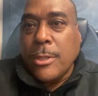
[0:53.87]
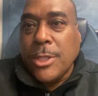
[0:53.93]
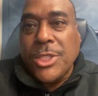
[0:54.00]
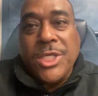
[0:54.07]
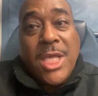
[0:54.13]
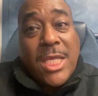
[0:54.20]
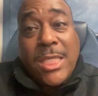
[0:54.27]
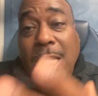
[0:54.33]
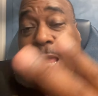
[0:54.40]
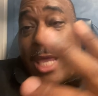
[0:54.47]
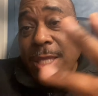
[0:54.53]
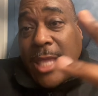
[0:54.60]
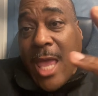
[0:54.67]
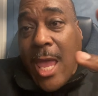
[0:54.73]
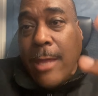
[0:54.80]
just like
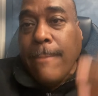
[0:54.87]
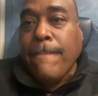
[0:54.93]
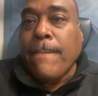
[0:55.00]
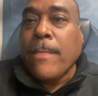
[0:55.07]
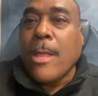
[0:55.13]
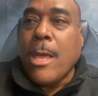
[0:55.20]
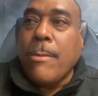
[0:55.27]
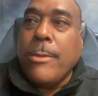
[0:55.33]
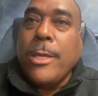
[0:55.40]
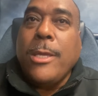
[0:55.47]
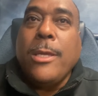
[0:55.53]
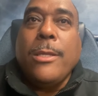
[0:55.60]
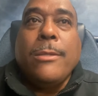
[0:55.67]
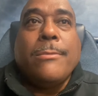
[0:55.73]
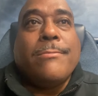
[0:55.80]
that. I
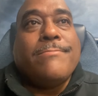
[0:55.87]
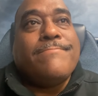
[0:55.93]
mean,